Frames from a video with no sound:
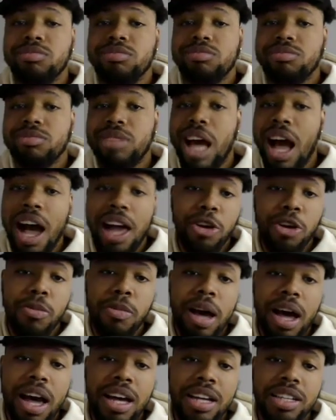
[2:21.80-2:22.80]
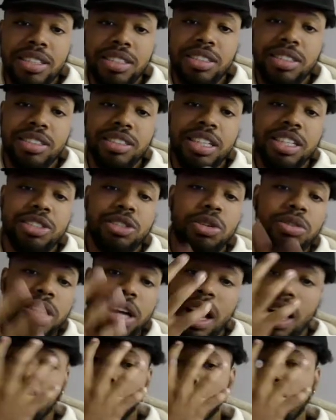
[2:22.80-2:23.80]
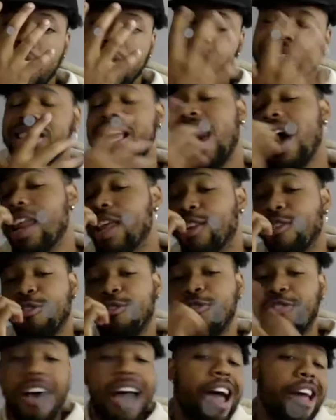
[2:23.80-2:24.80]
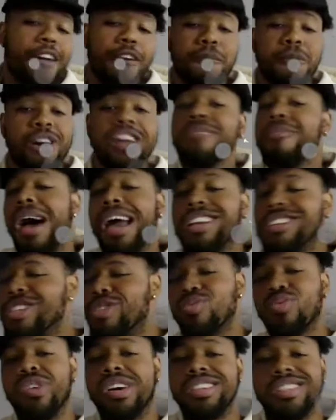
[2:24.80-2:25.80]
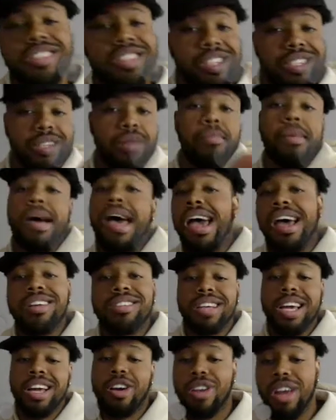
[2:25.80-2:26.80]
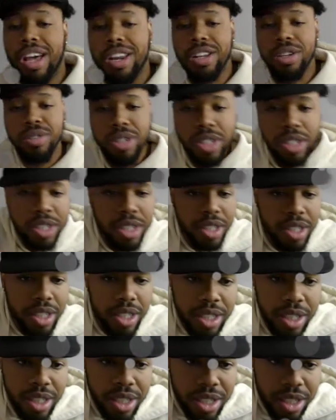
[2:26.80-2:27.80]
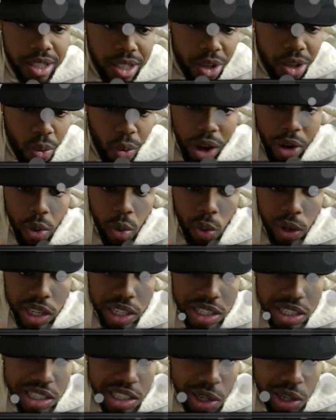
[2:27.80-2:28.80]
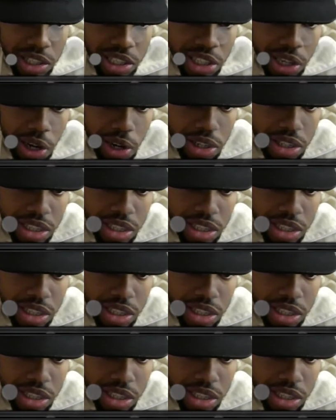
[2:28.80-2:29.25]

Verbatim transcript: The hollow mask. Ichigo with the hollow mask. That is fire, bro. He might have just won just because of the mask. I ain't gonna lie to you. One Wish? Yo, the song's